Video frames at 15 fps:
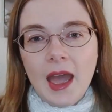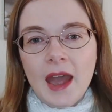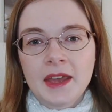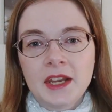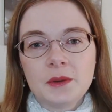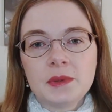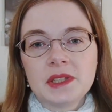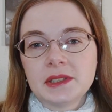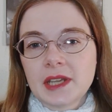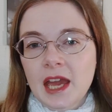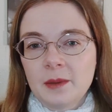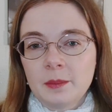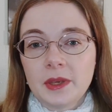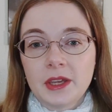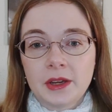And it was a
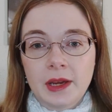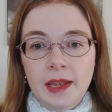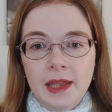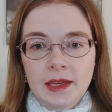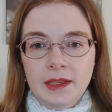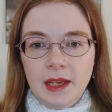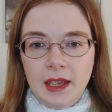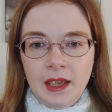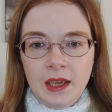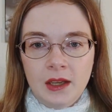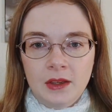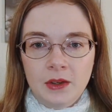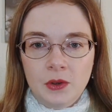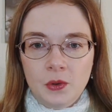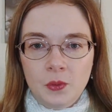time period
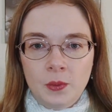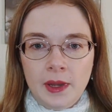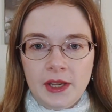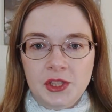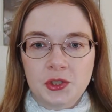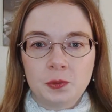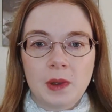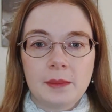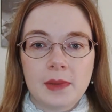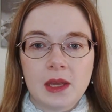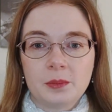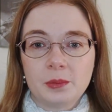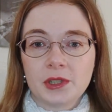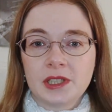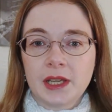in which
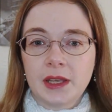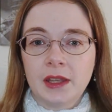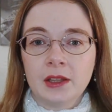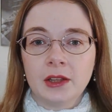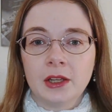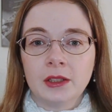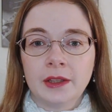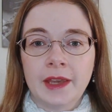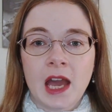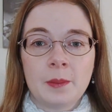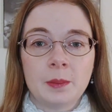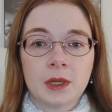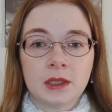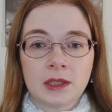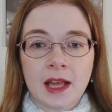women, particularly
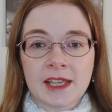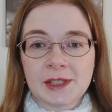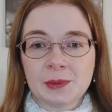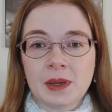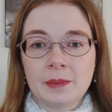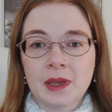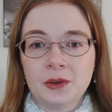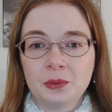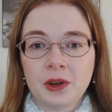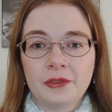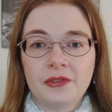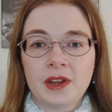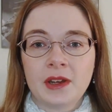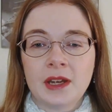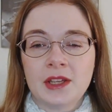upper-class women, were
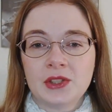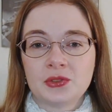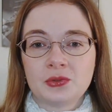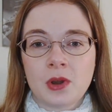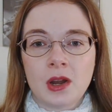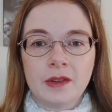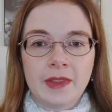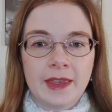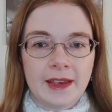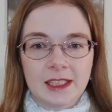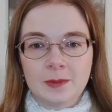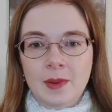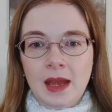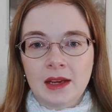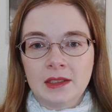very strongly
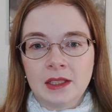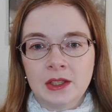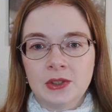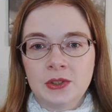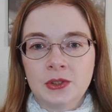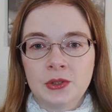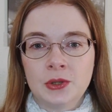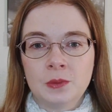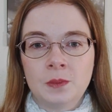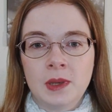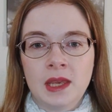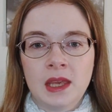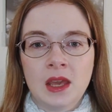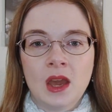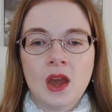expected to
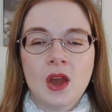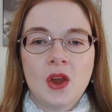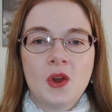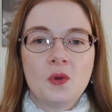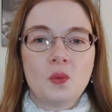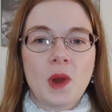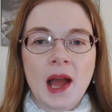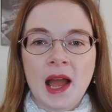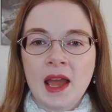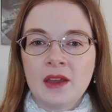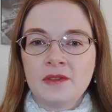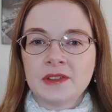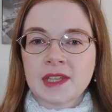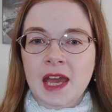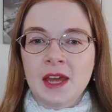be
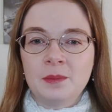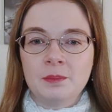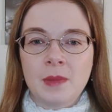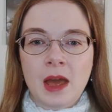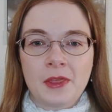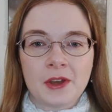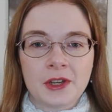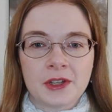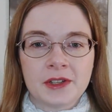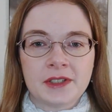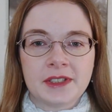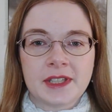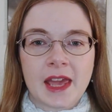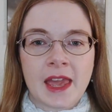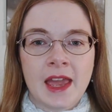wives and
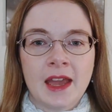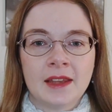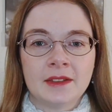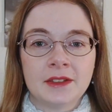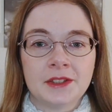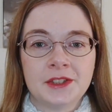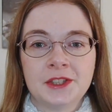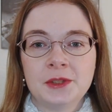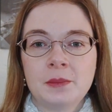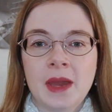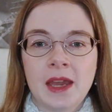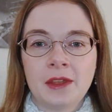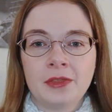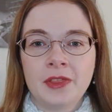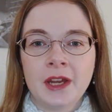mothers and to
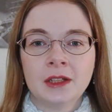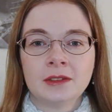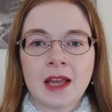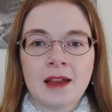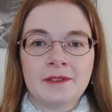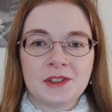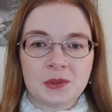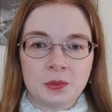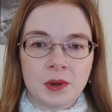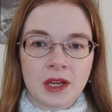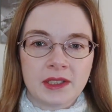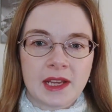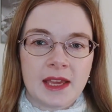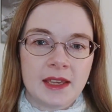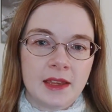make their life's
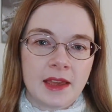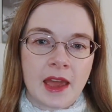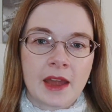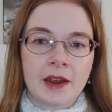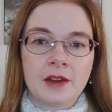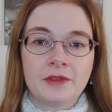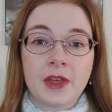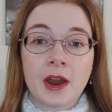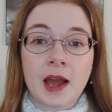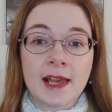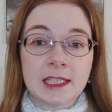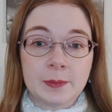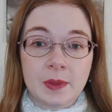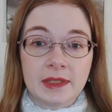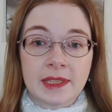work taking care of their
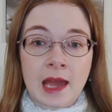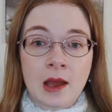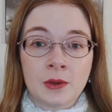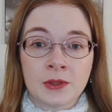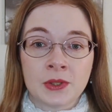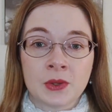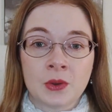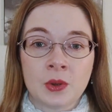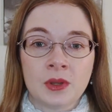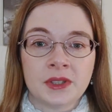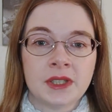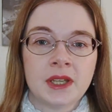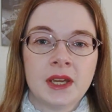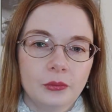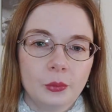husband's
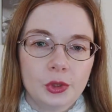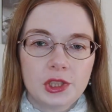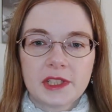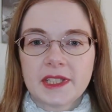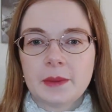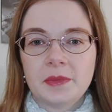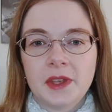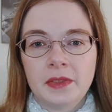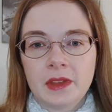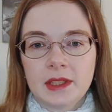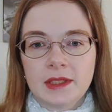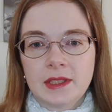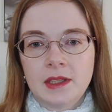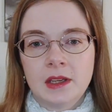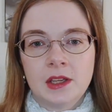household, which is something
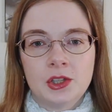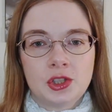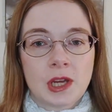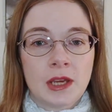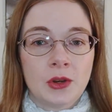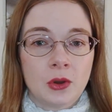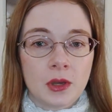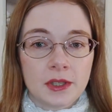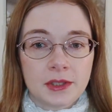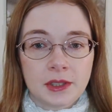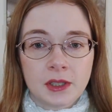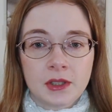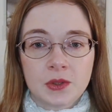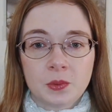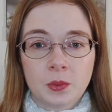that's seen in Jane
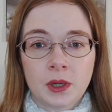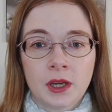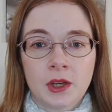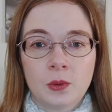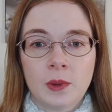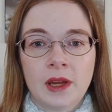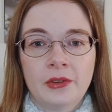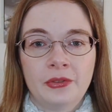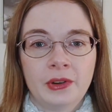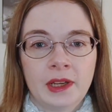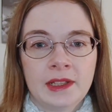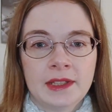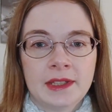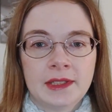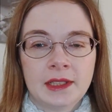Austen's work, where, for
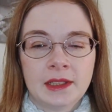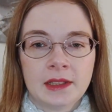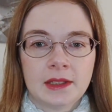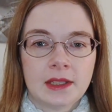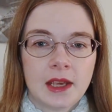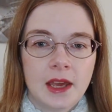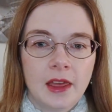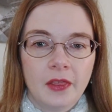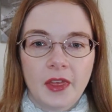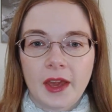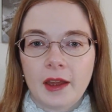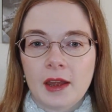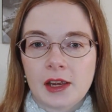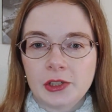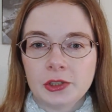instance, the
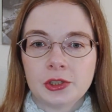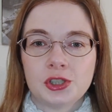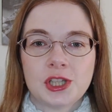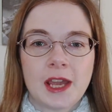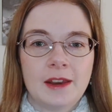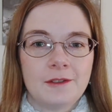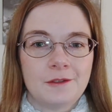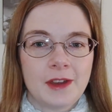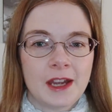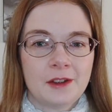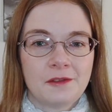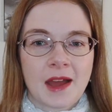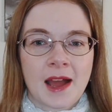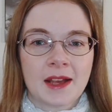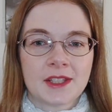character Jane
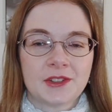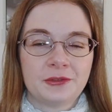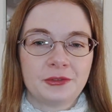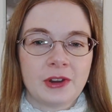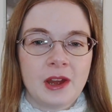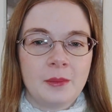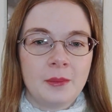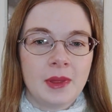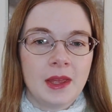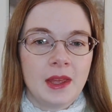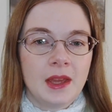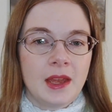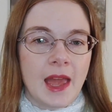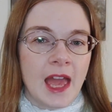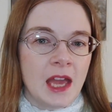Fairfax from
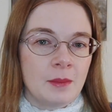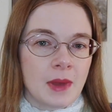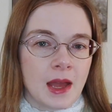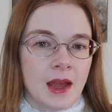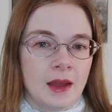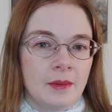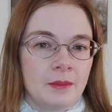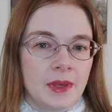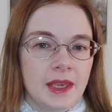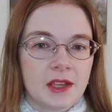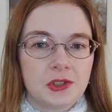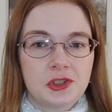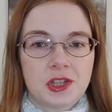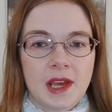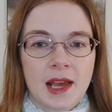Emma,
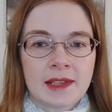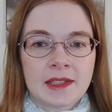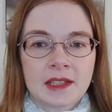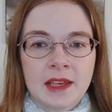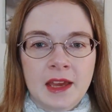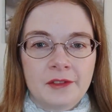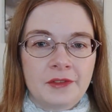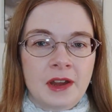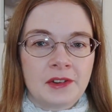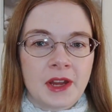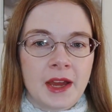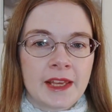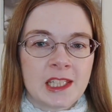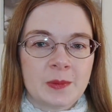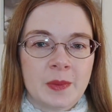because she hasn't yet found
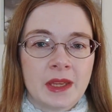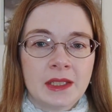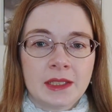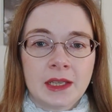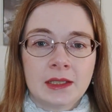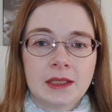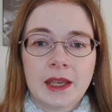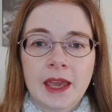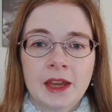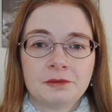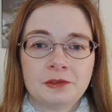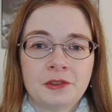a husband and can't